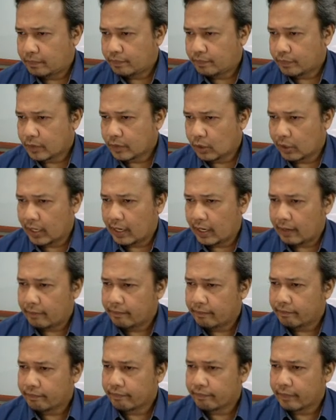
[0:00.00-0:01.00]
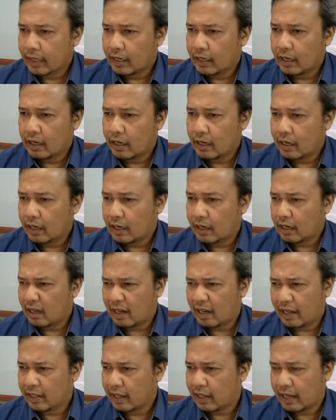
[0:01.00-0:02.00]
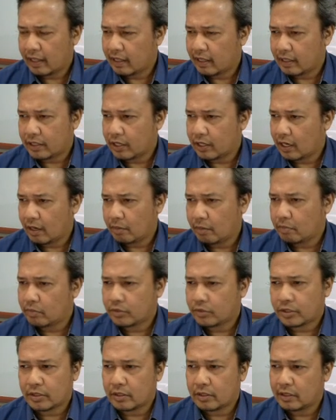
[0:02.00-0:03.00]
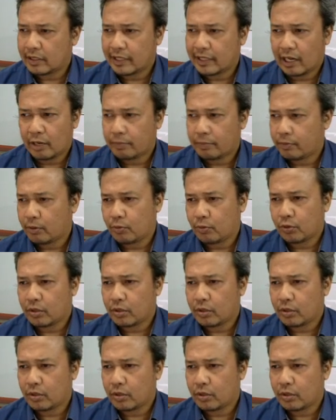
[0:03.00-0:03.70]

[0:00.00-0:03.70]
Okay. other terms, down promoter